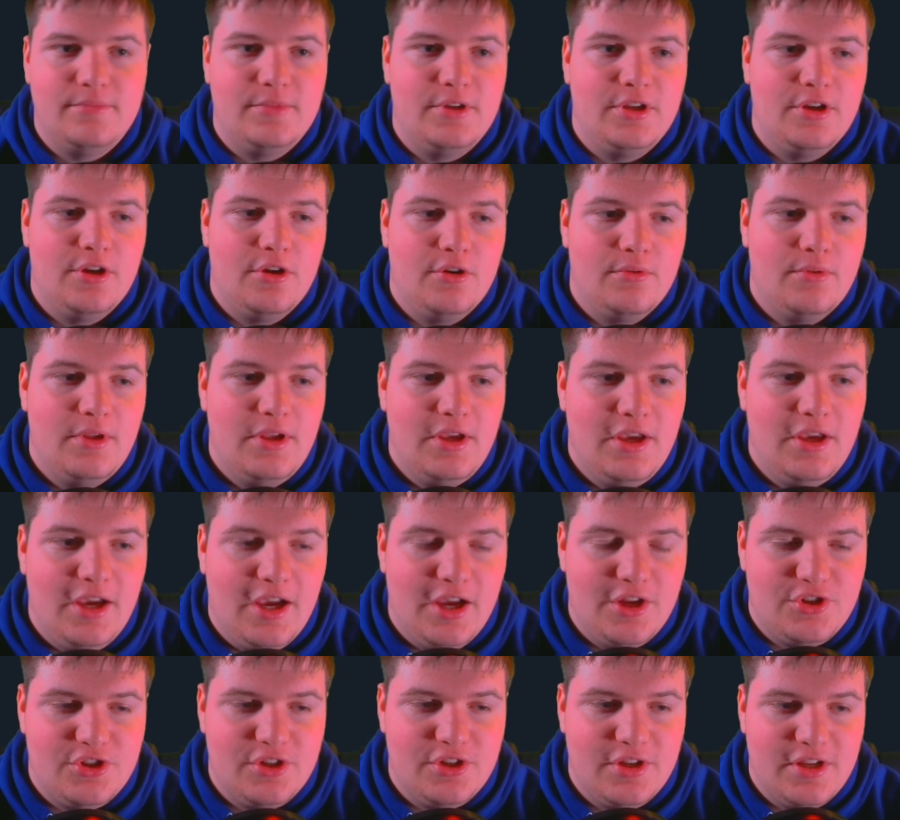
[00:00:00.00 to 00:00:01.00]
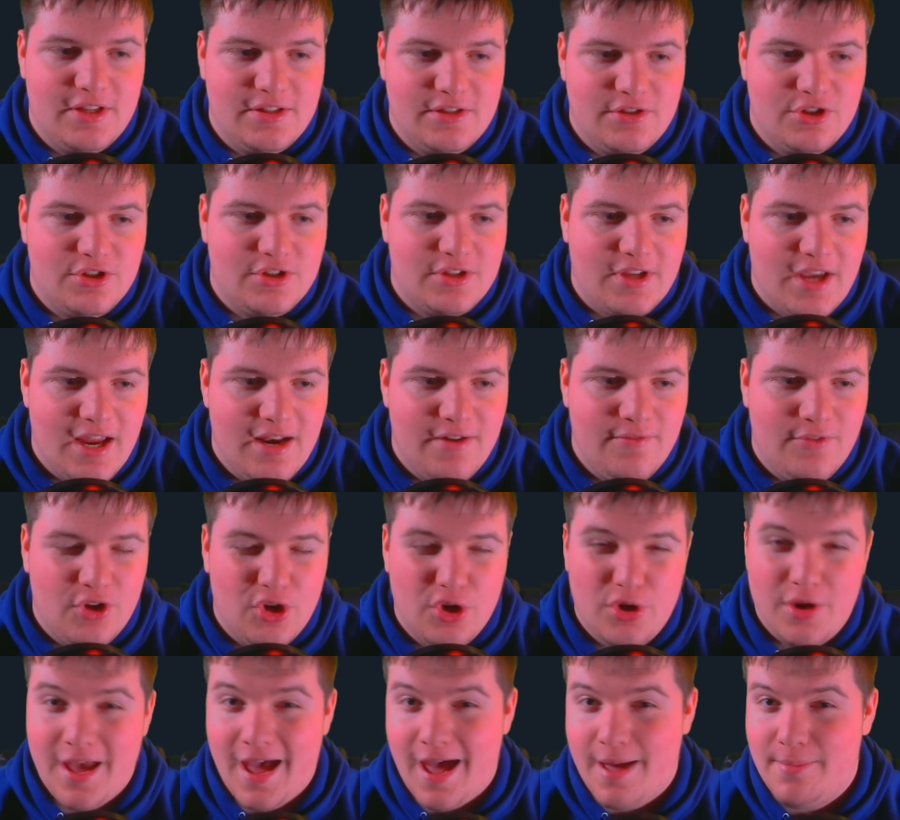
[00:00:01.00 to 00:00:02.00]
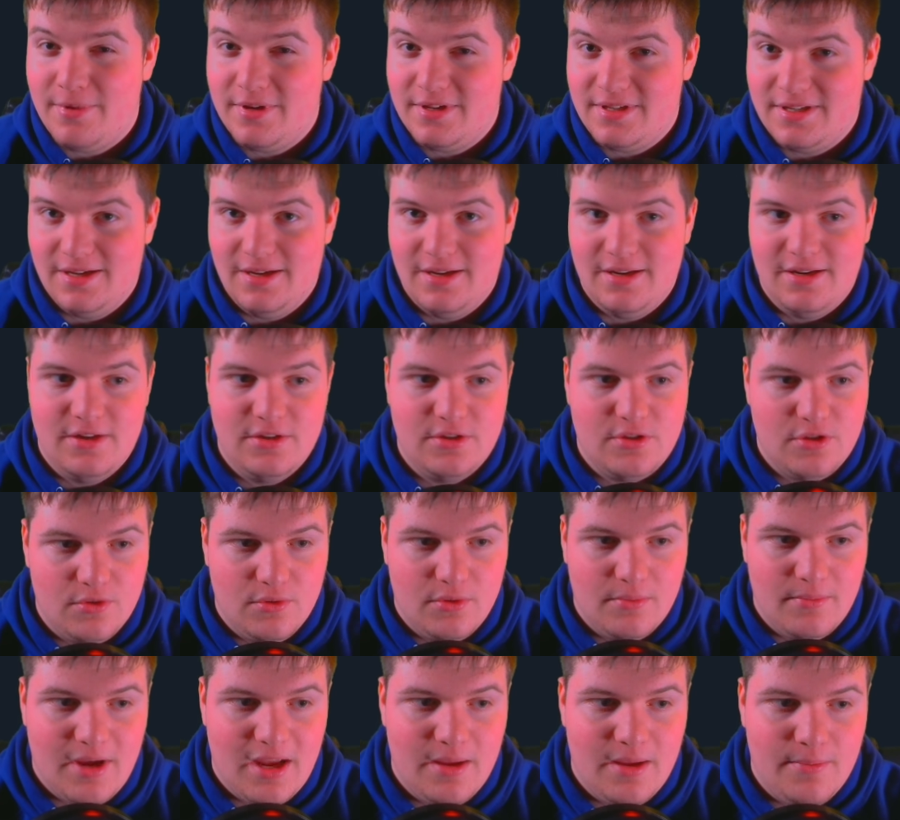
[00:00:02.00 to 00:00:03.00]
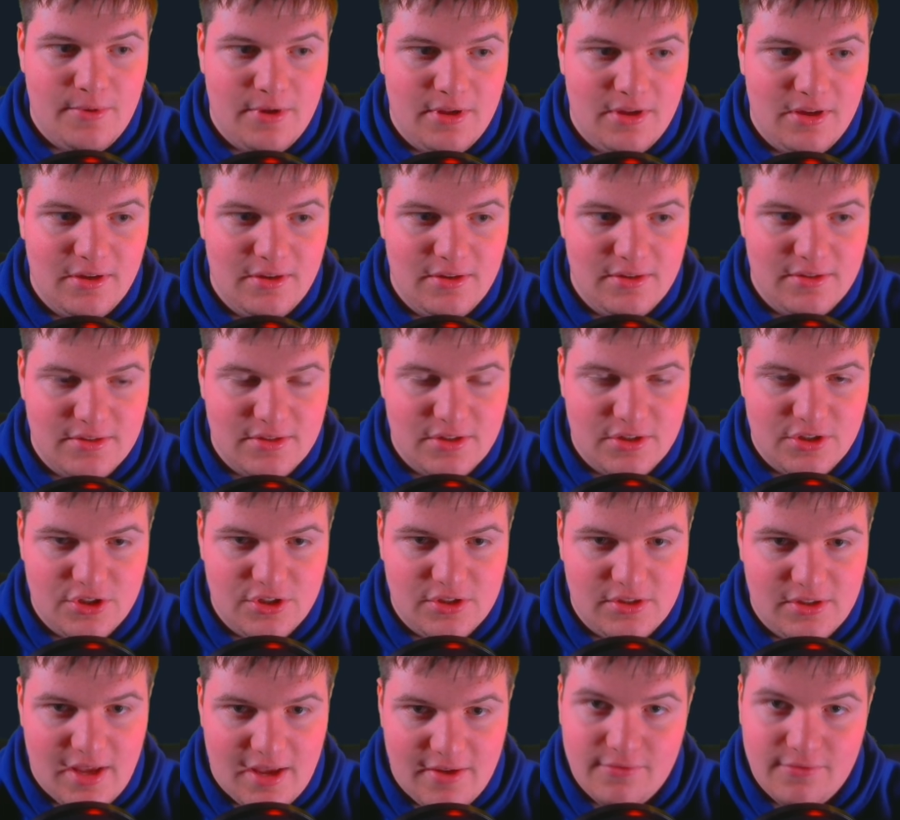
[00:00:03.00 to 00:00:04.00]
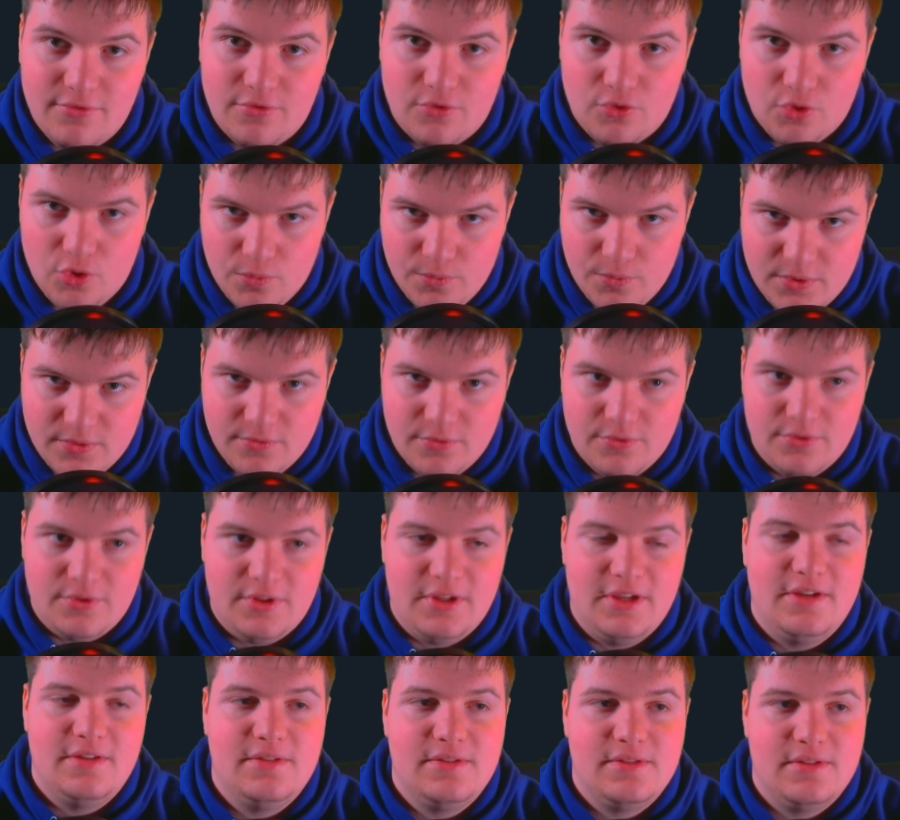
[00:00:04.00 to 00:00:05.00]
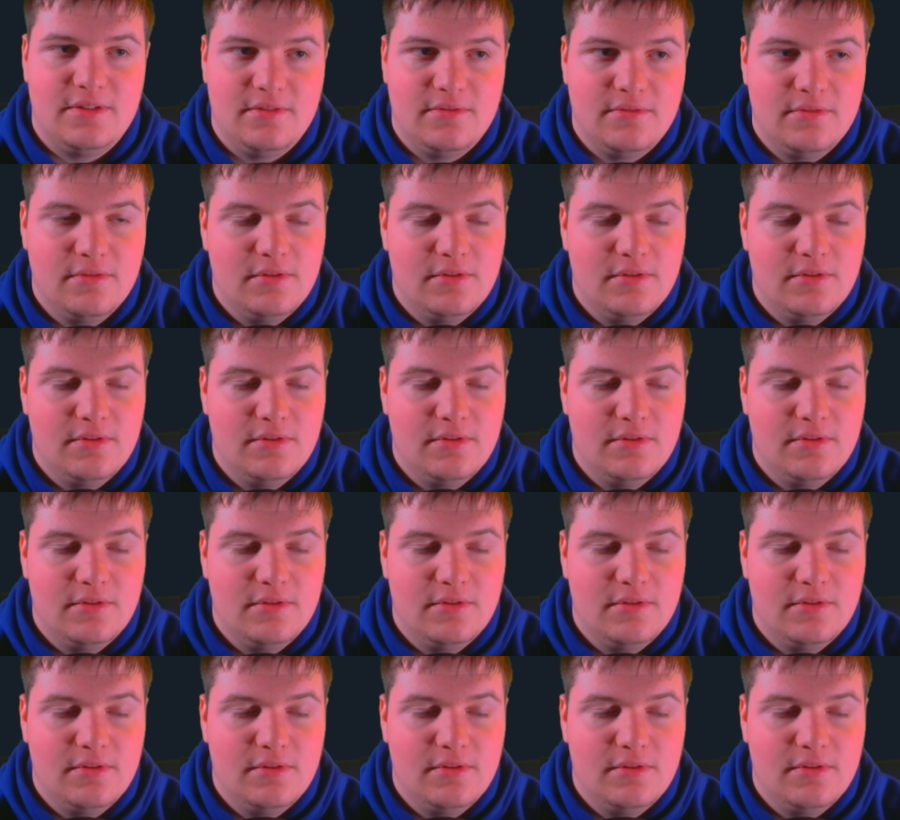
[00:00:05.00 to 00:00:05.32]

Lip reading: you know, it's just kind of a good habit to get into, in my opinion, is to just have groups for things.